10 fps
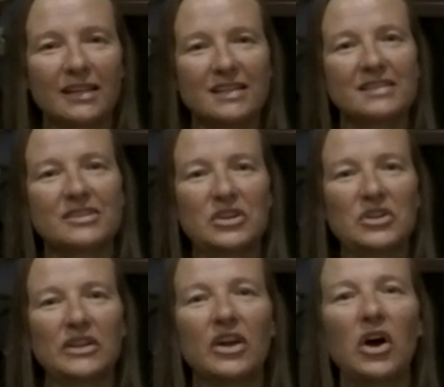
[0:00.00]
That's
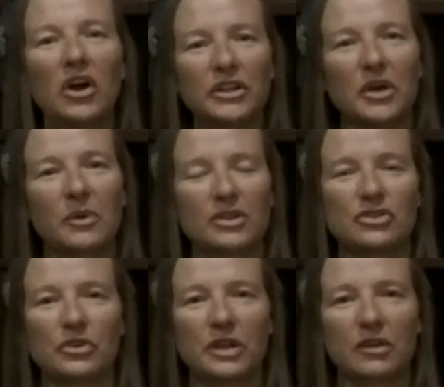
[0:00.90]
still an ongoing
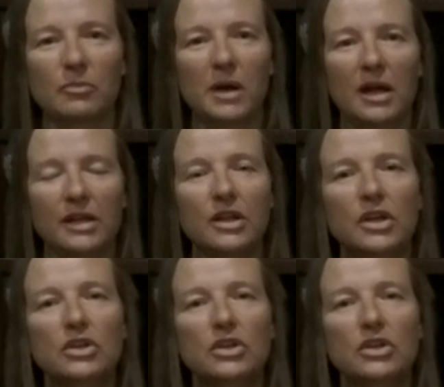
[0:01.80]
journey of mine.